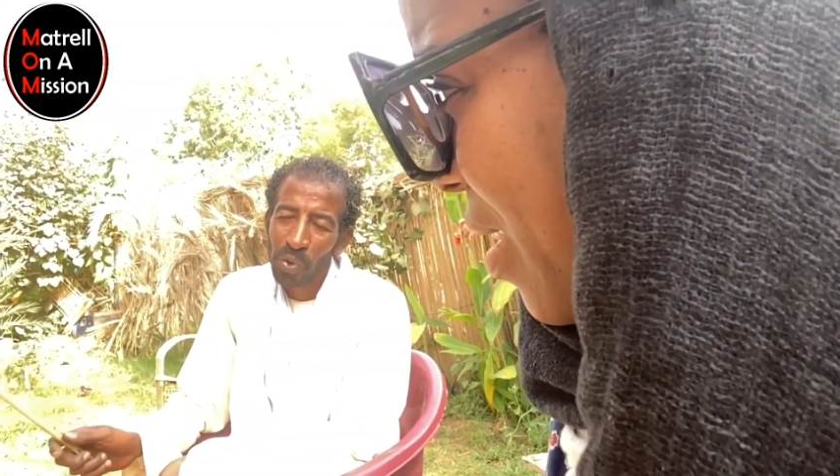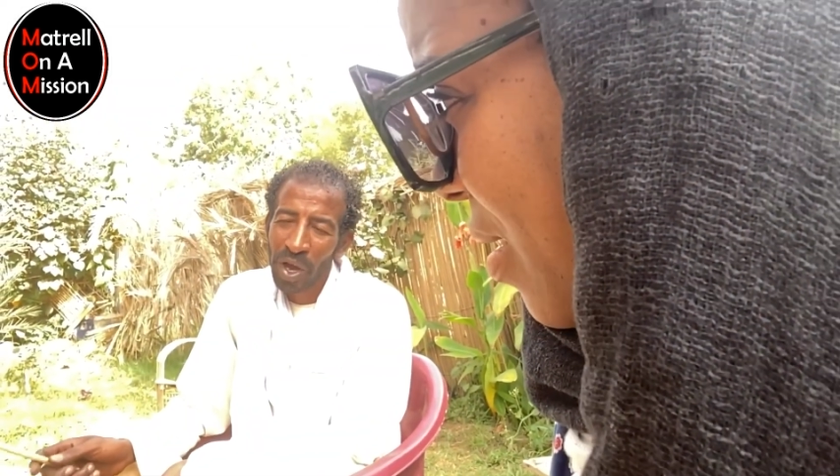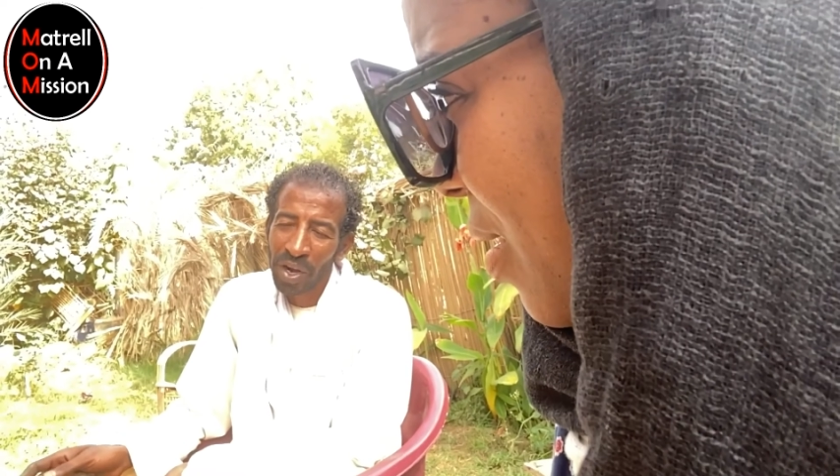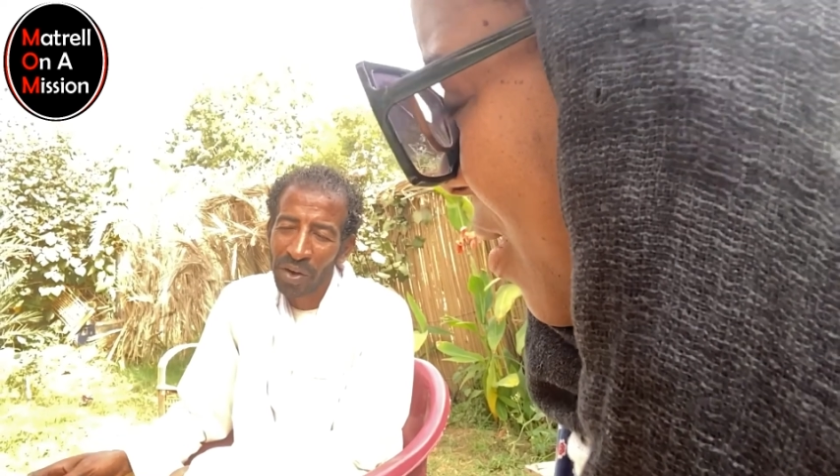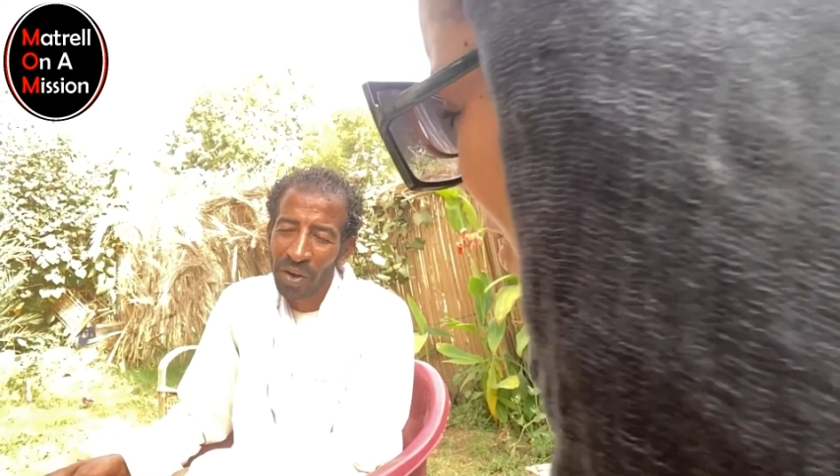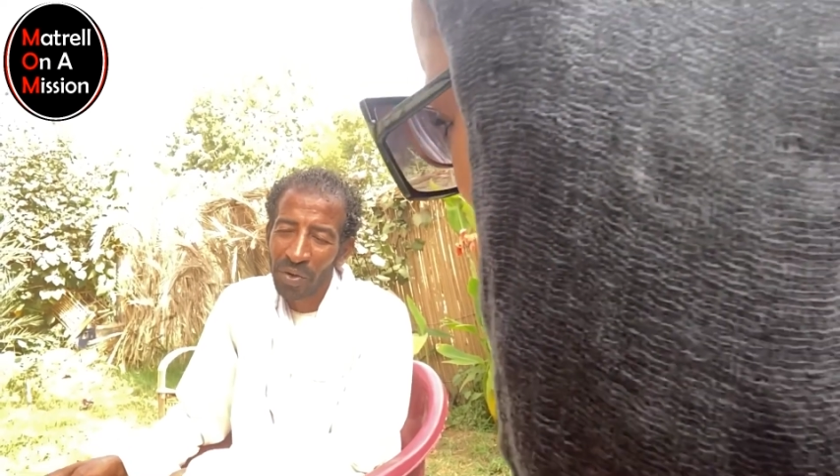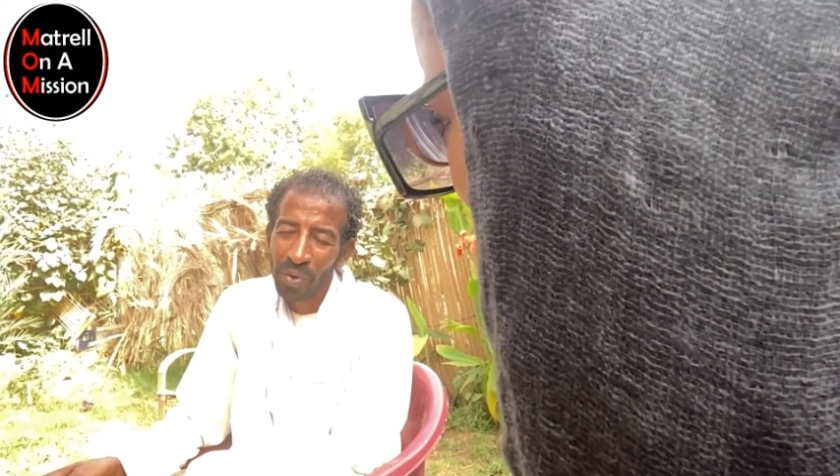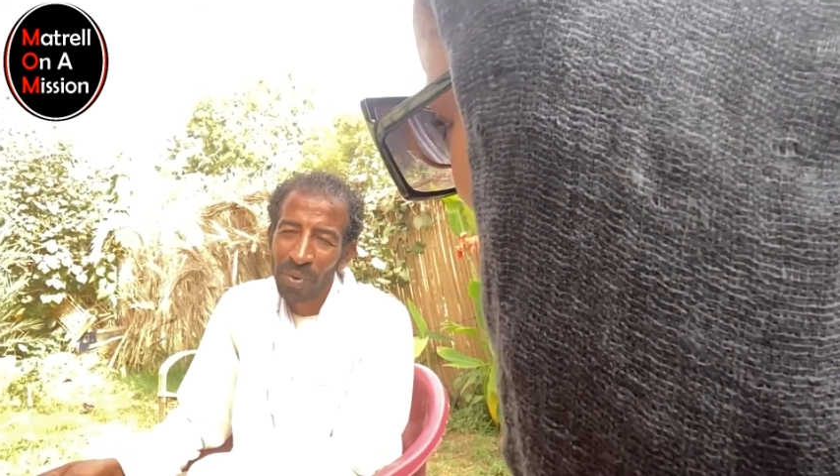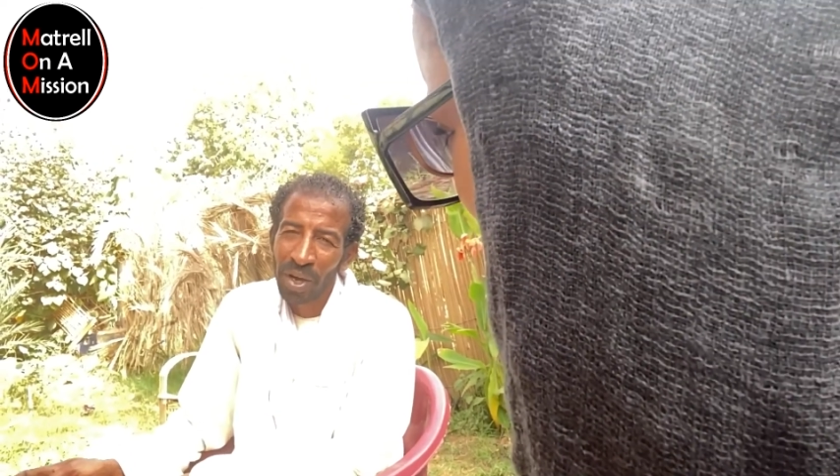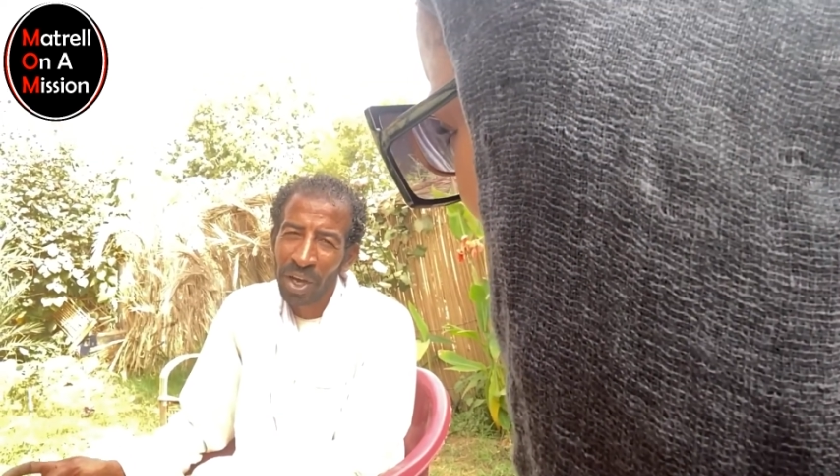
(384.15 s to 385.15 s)
Because we are in a
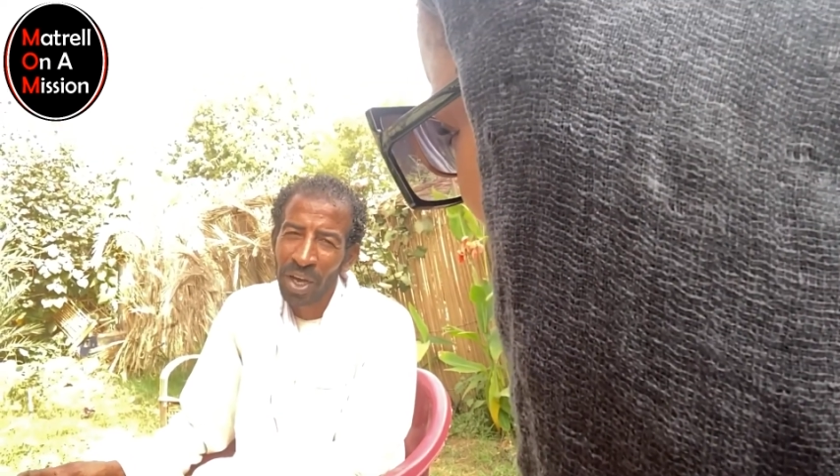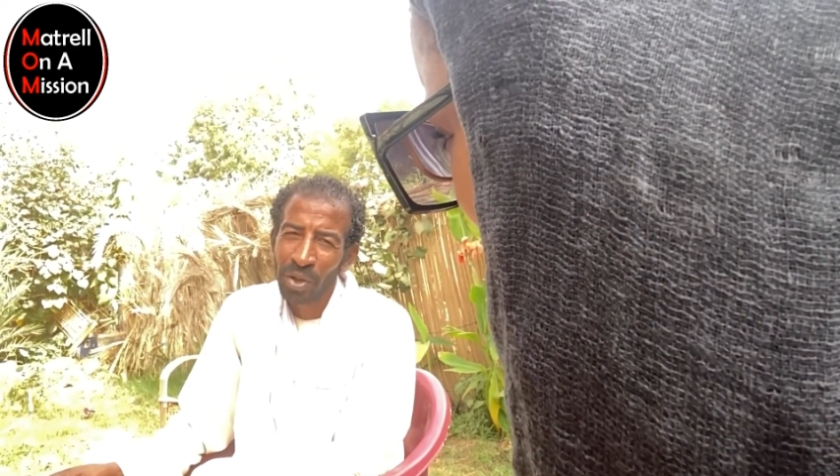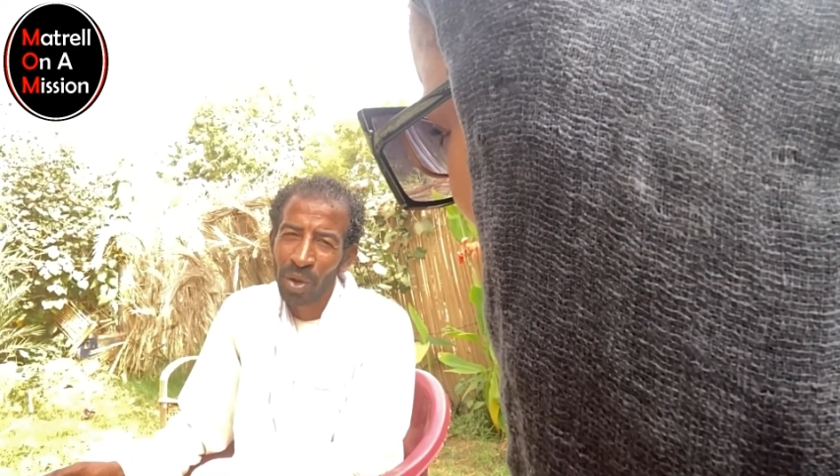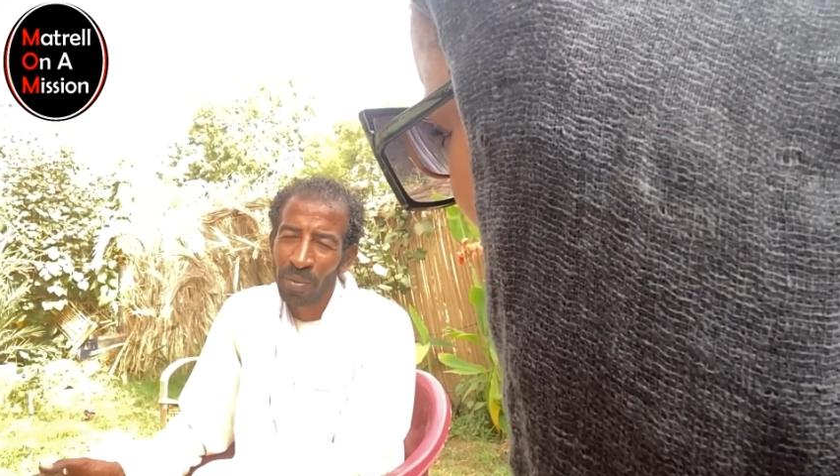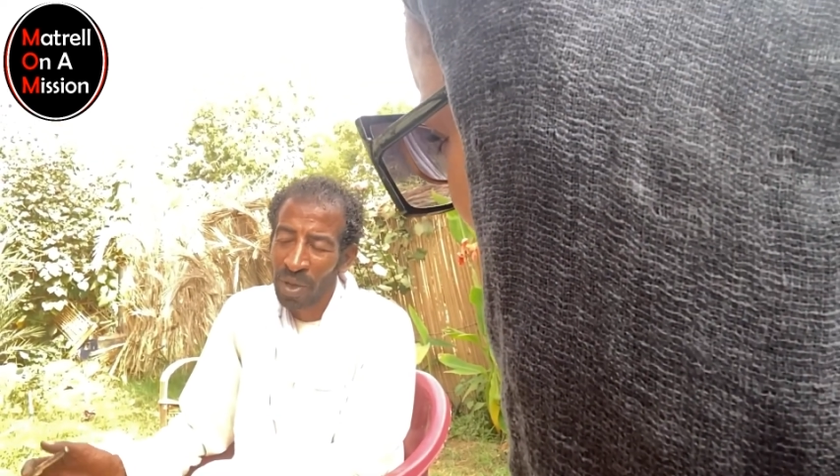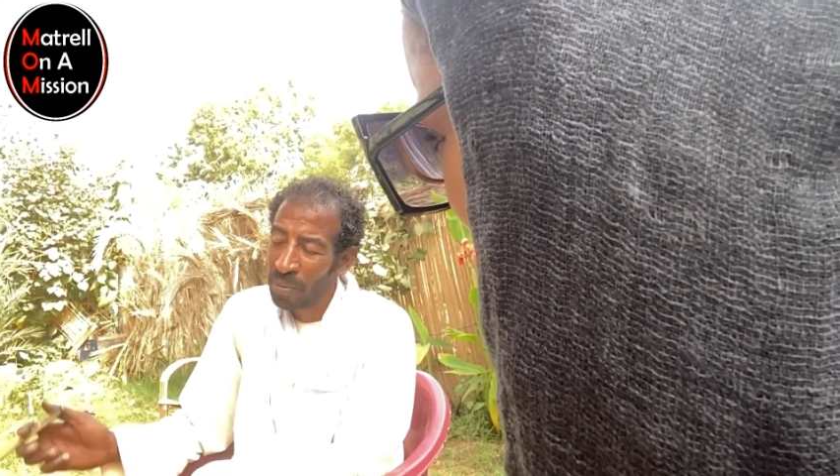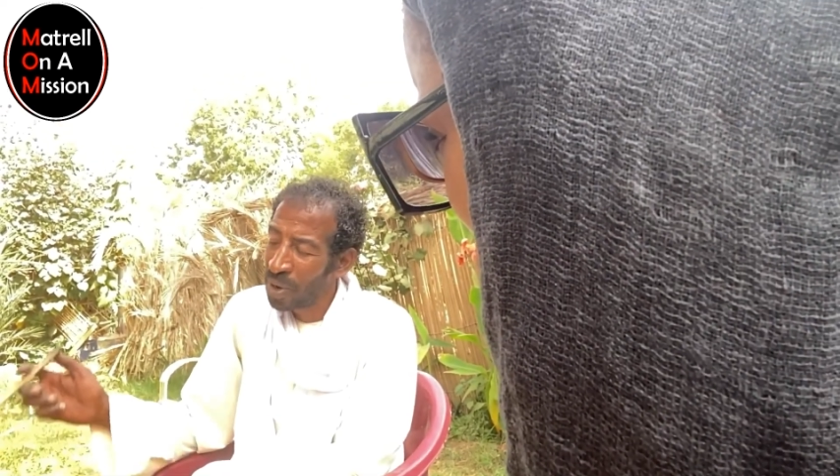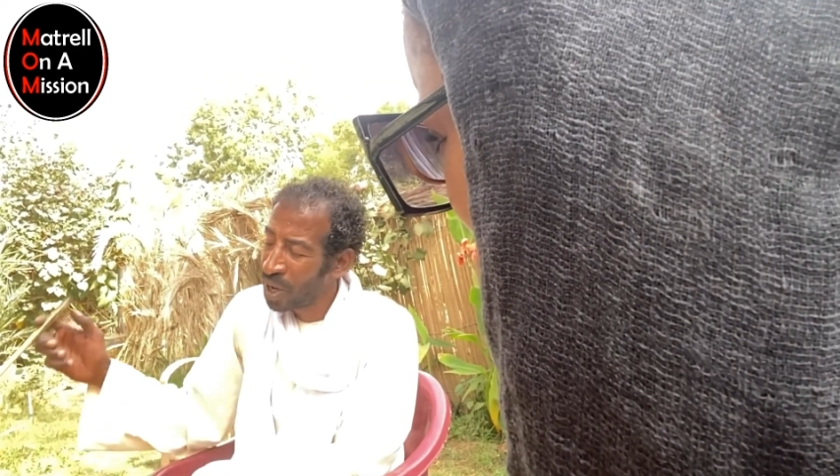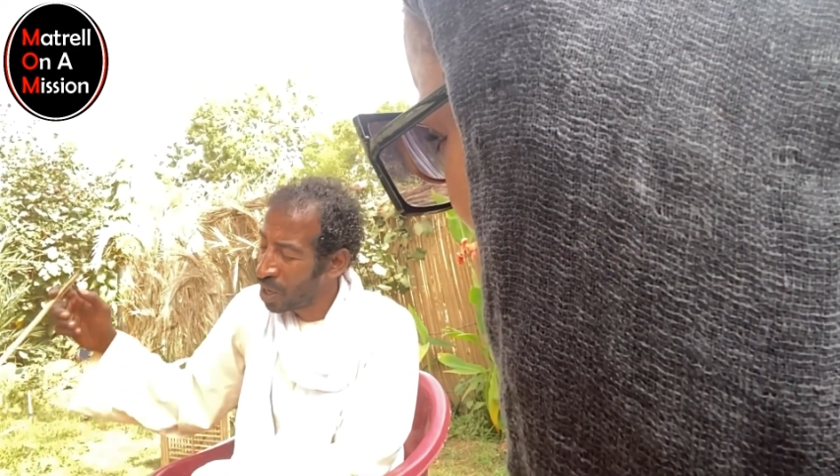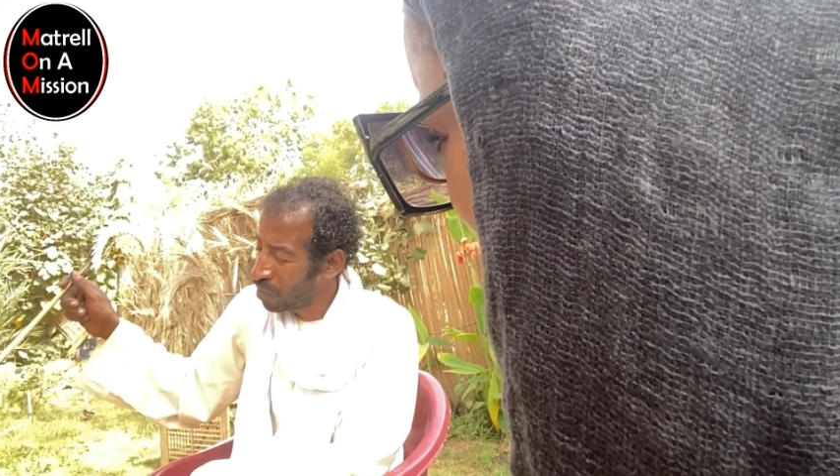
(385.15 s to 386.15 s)
Nubian kingdom, he
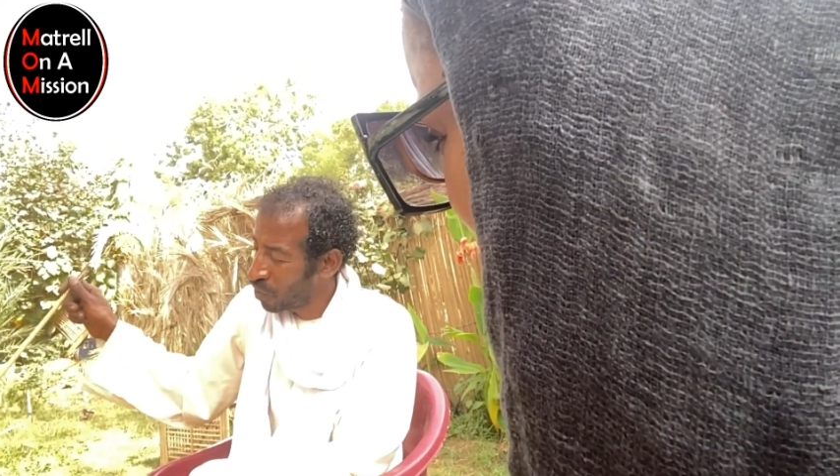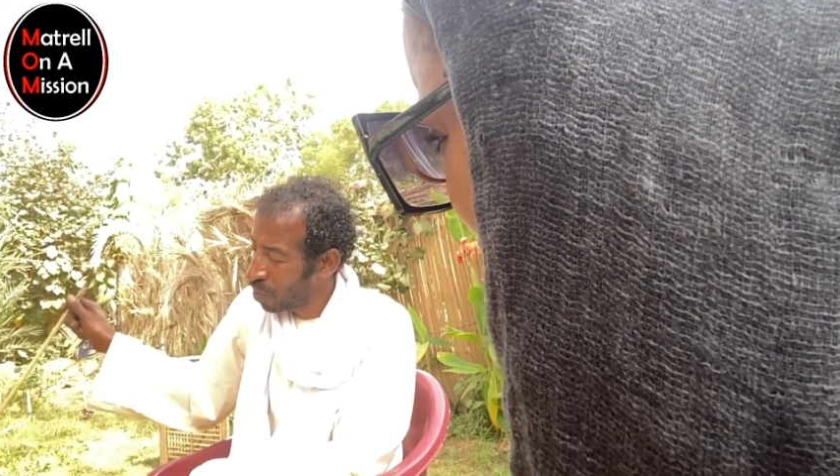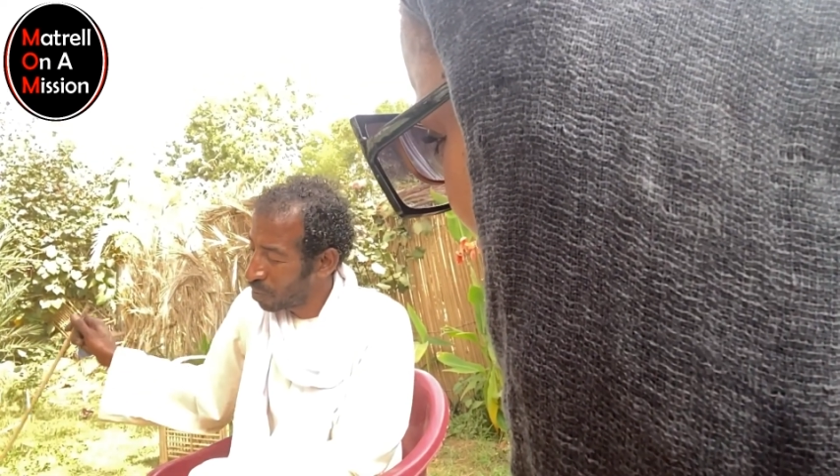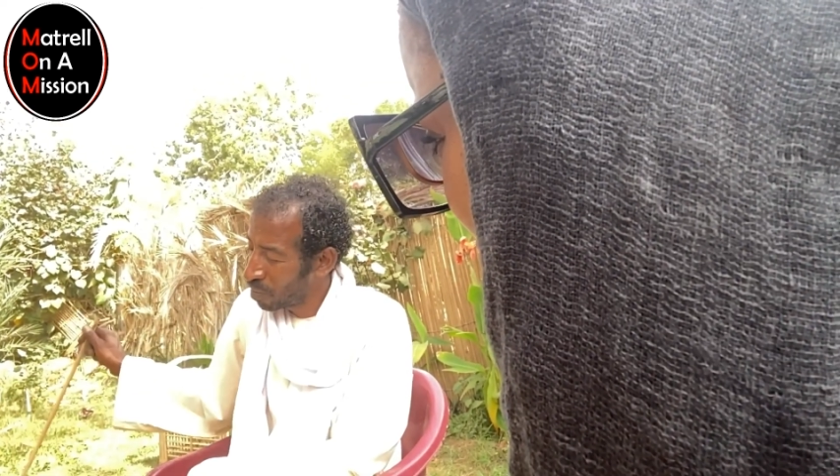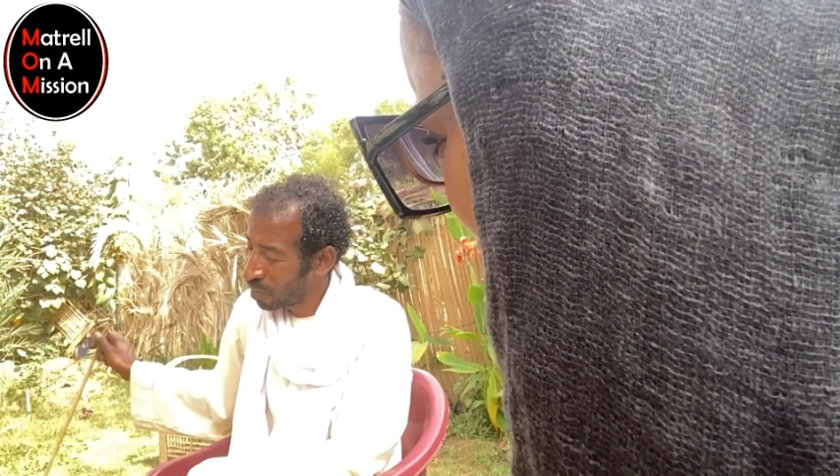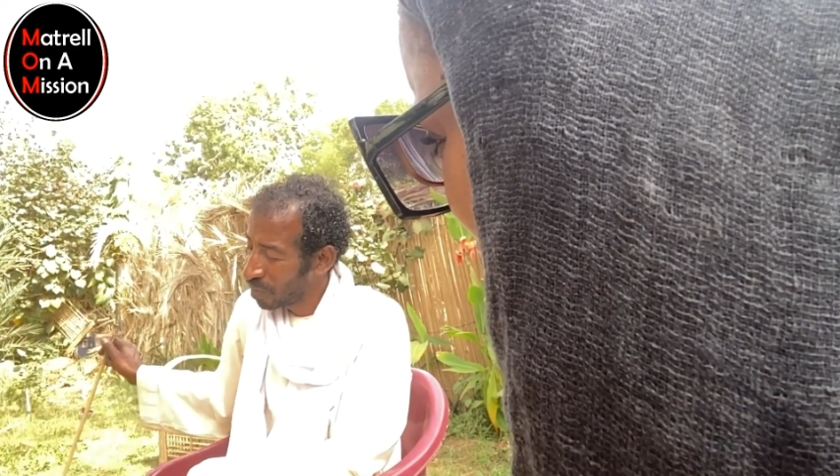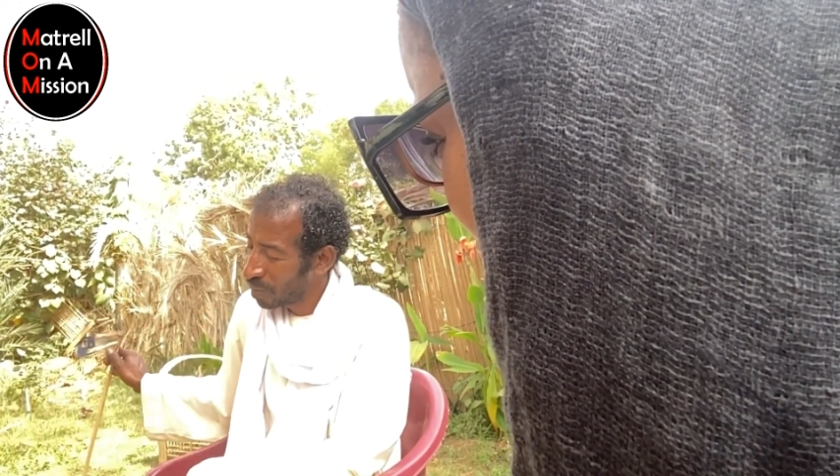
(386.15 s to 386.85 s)
beginning from